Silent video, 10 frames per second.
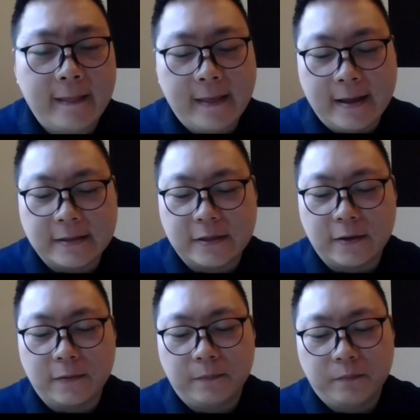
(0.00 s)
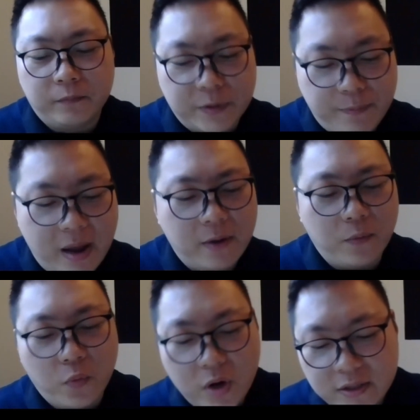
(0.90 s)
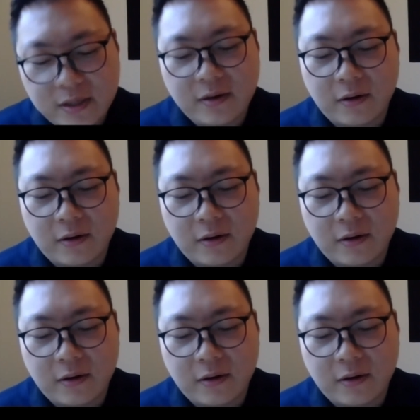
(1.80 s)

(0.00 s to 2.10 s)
And so Japan was an